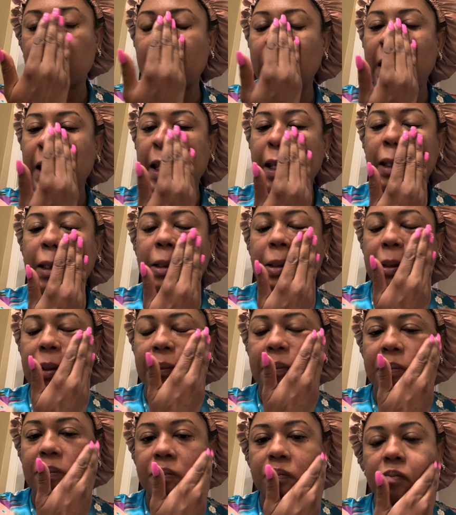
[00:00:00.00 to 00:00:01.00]
And
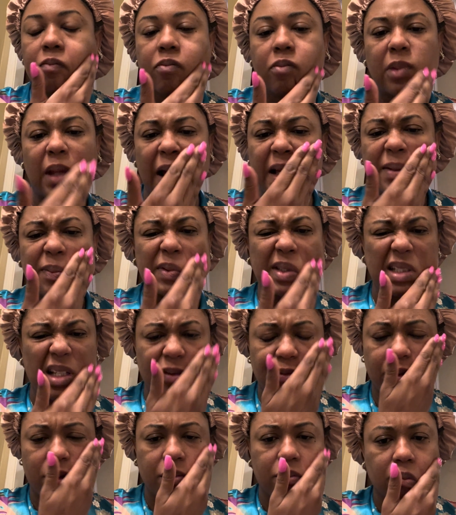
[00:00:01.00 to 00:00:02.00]
I
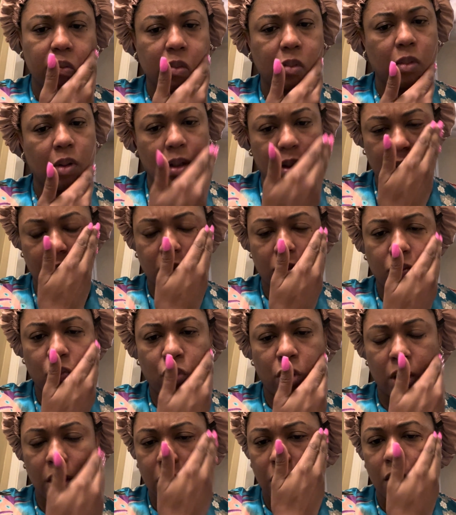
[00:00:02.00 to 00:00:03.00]
suffered a
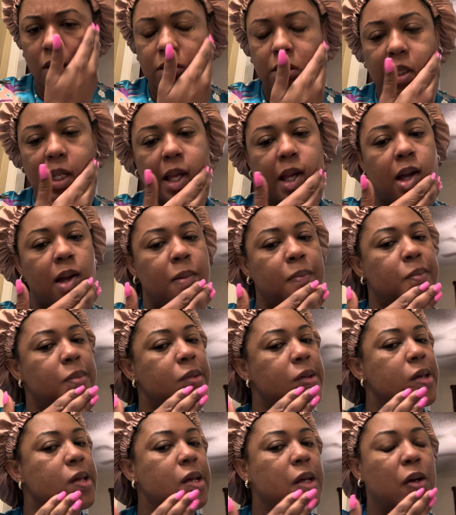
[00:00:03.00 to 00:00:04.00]
pretty long time
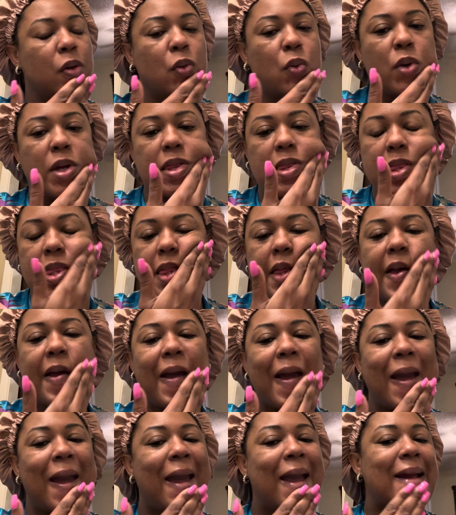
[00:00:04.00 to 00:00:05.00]
with
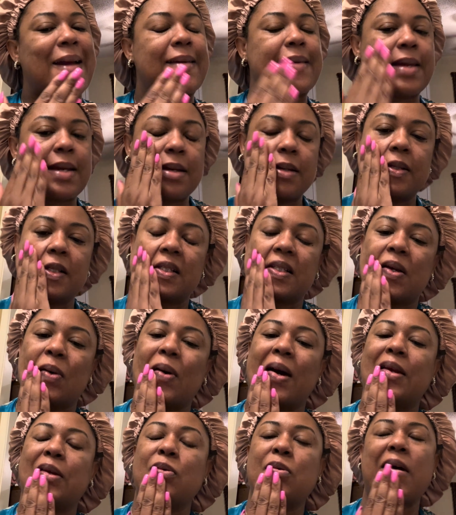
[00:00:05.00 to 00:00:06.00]
acne. So
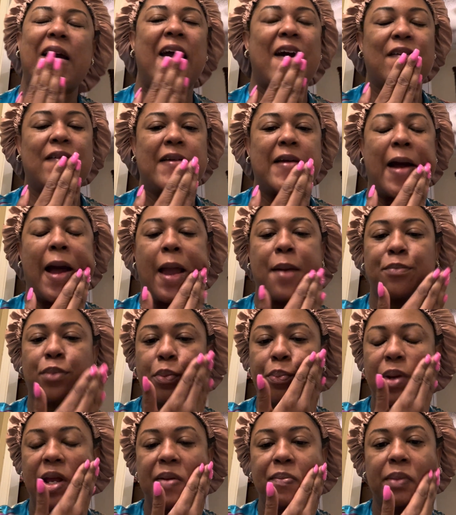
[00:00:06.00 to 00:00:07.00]
I do have
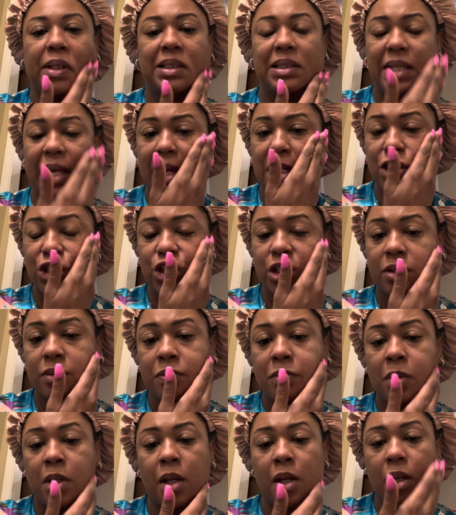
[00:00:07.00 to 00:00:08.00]
hyperpigmentation.
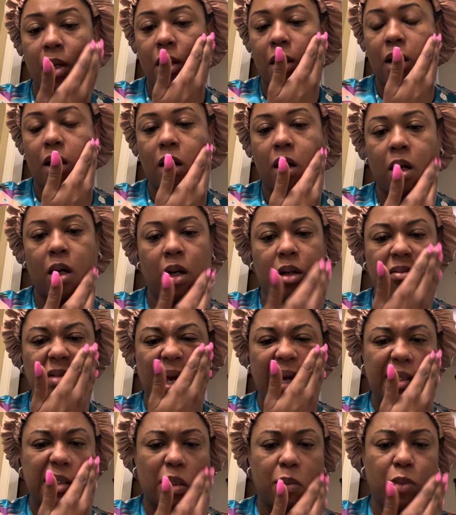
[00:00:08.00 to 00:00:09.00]

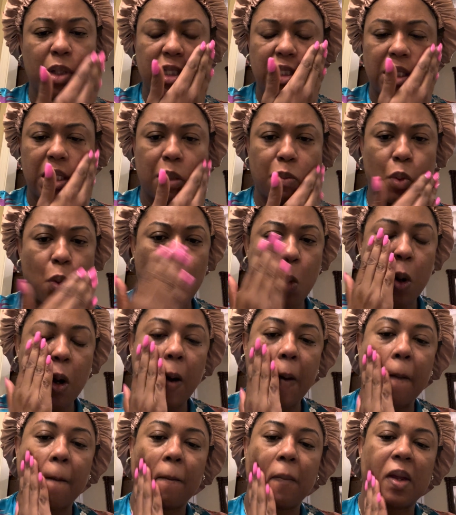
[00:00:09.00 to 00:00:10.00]
Not so much anymore.
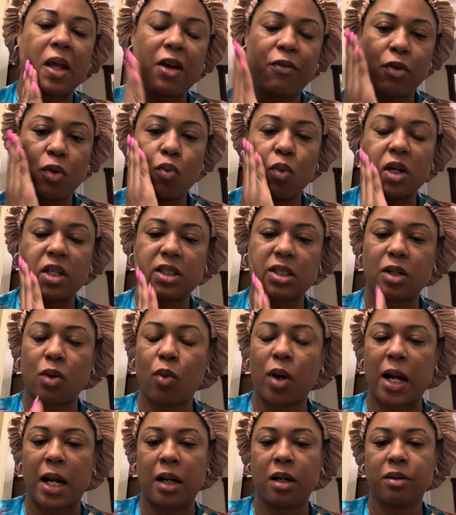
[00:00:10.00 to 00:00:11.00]
Every once in a
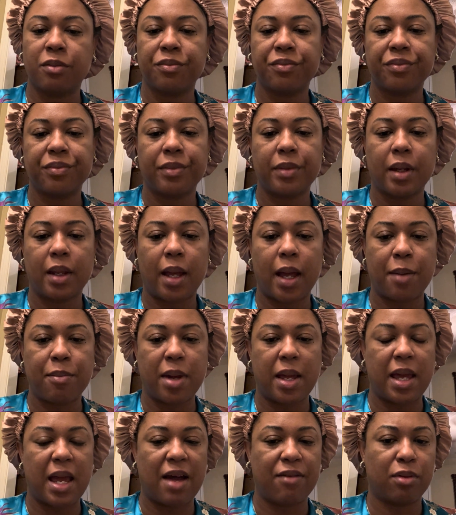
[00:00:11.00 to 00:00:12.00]
while, I
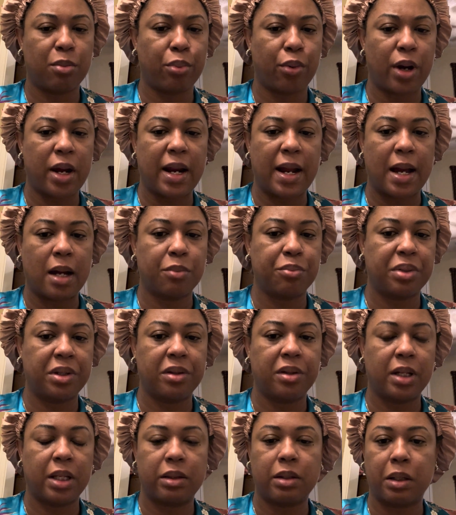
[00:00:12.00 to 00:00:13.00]
may have a breakout, but
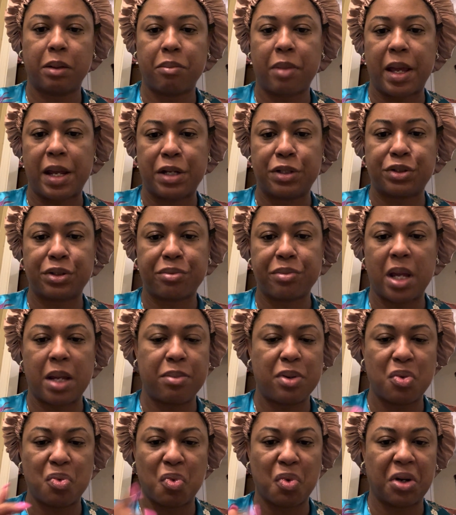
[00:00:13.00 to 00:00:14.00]
nothing major, maybe
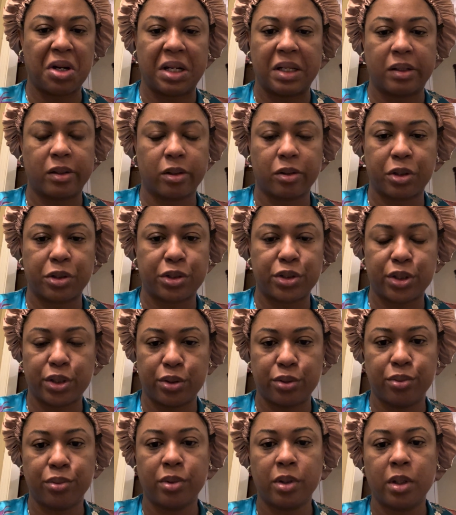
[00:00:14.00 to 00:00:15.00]
one or
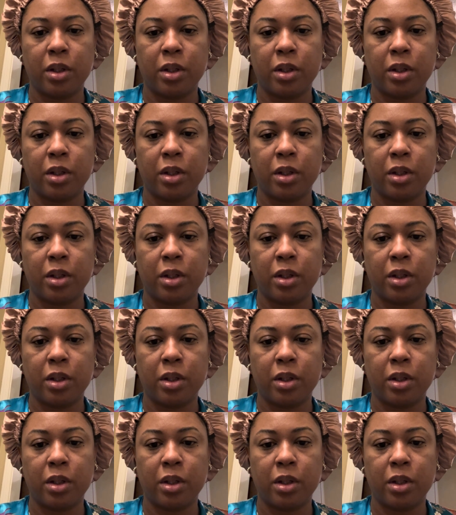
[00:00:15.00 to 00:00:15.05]
two.